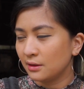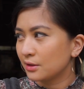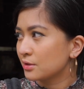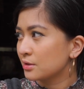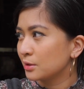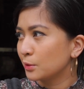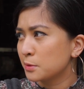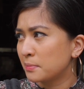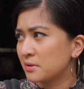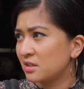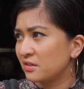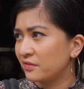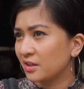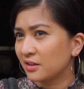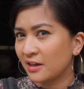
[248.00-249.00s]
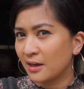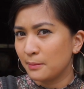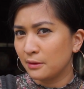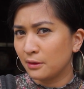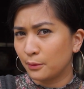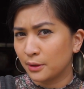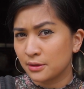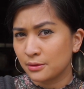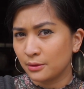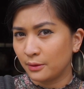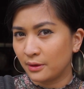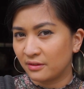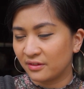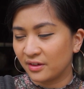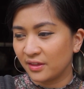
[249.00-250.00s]
There's no specific timing or
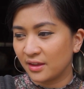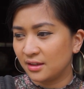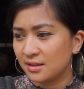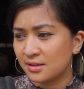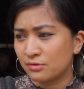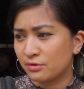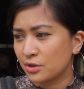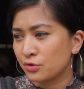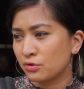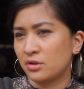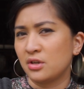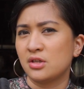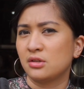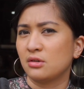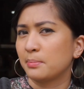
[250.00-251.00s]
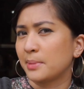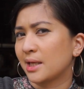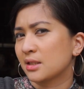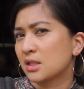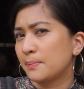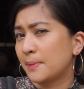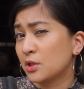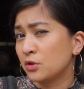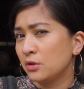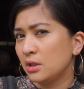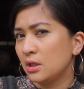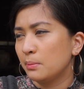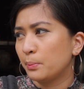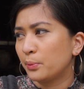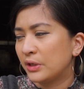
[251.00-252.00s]
whatsoever that this restaurant is not packed,
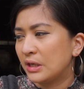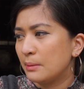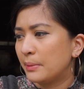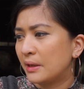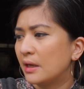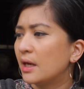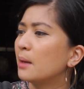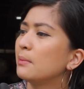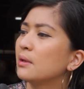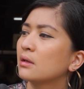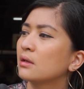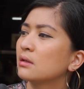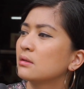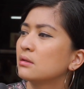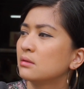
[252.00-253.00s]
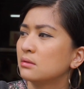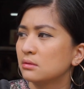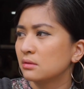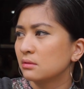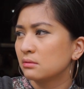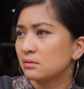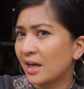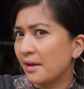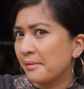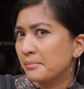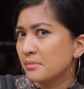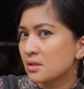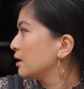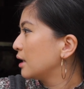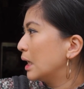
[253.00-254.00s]
especially pre-pandemic
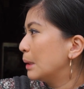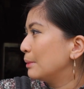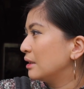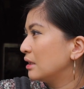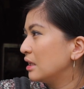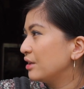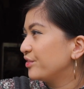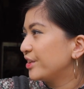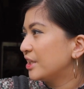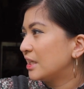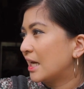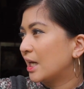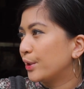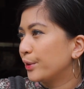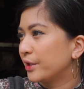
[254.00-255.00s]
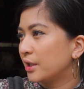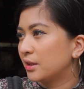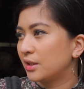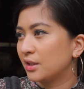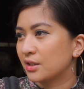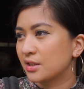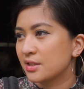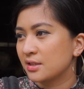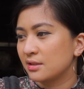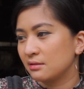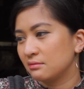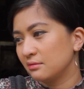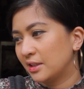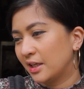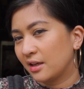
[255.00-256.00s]
times. I mean, even now that there's
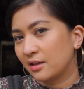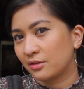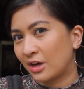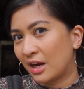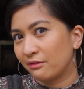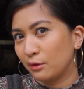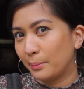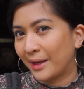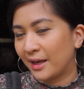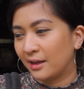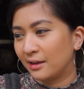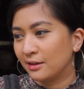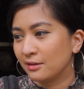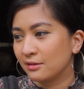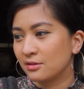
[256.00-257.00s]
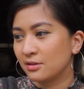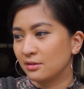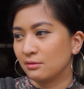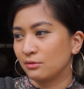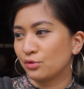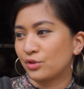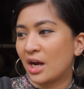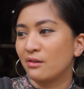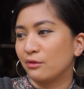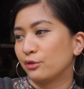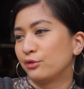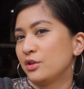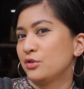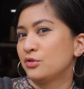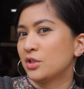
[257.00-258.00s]
like travel bans, travel
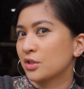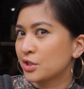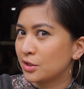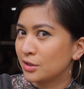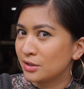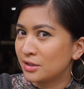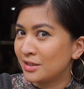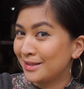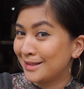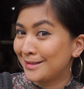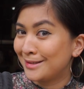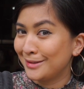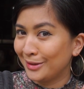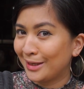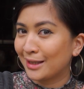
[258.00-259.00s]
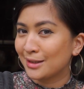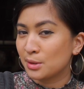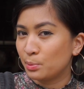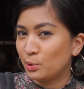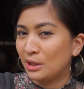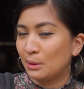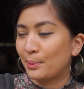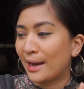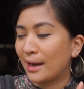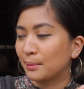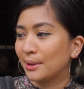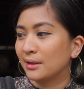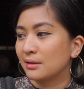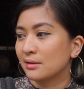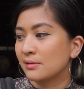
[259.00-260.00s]
restrictions, it still gets pretty packed
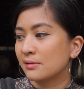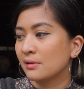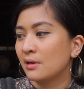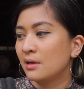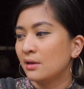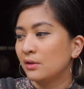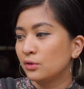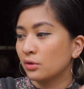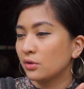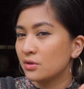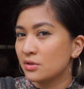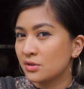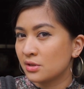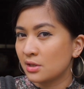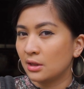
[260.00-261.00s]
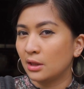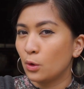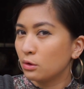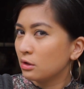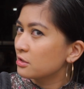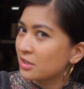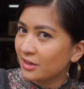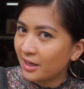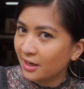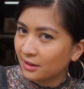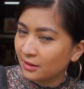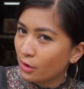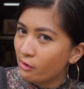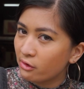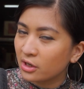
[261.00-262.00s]
because tourists and locals alike,
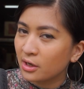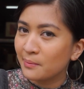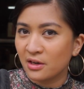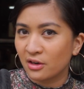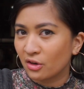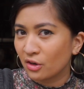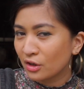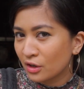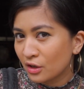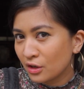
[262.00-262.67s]
they all come here